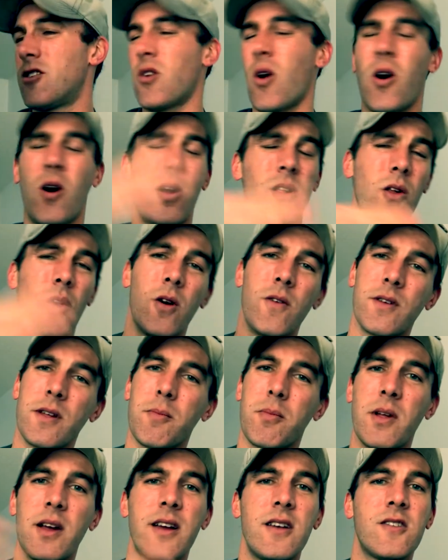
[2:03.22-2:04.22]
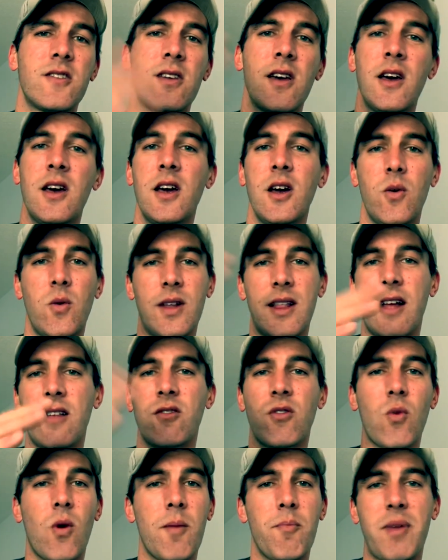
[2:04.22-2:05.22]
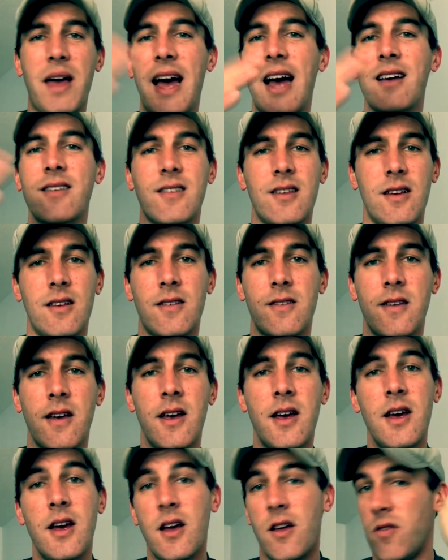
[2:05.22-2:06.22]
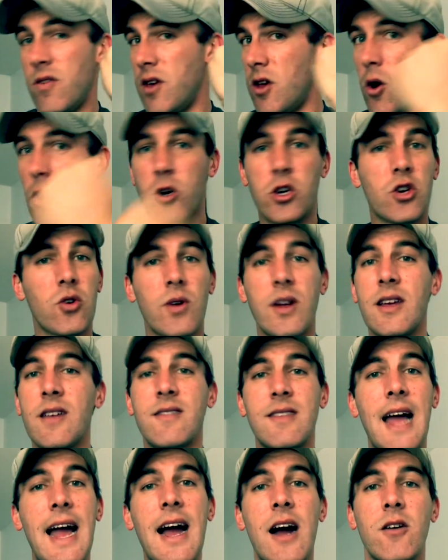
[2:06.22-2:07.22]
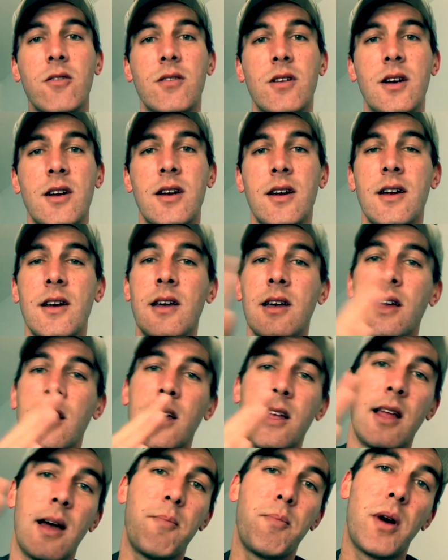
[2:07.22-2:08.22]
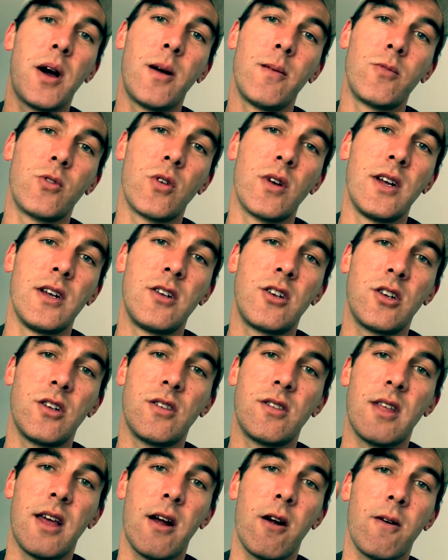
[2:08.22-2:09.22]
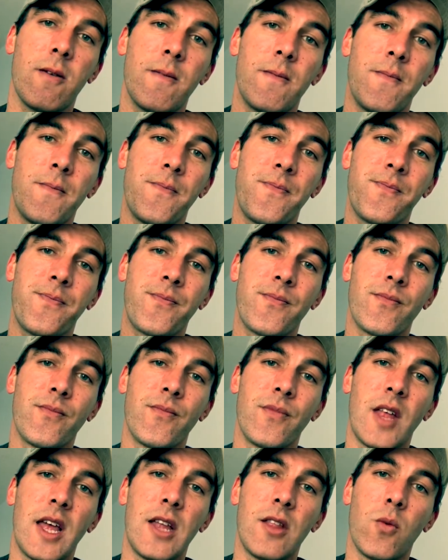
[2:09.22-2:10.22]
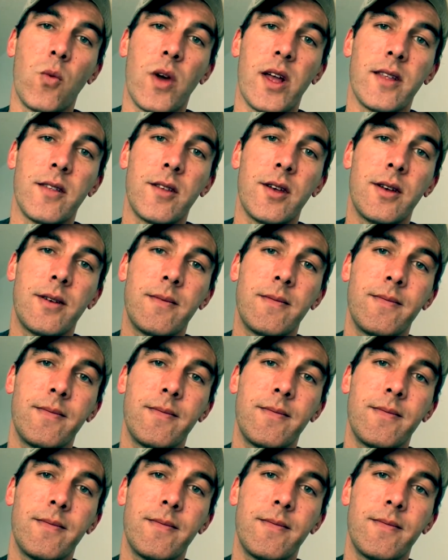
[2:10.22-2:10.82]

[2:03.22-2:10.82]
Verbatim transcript: it's all over the place. When that storm passes, the oak tree is down and that palm tree is just there in the wind.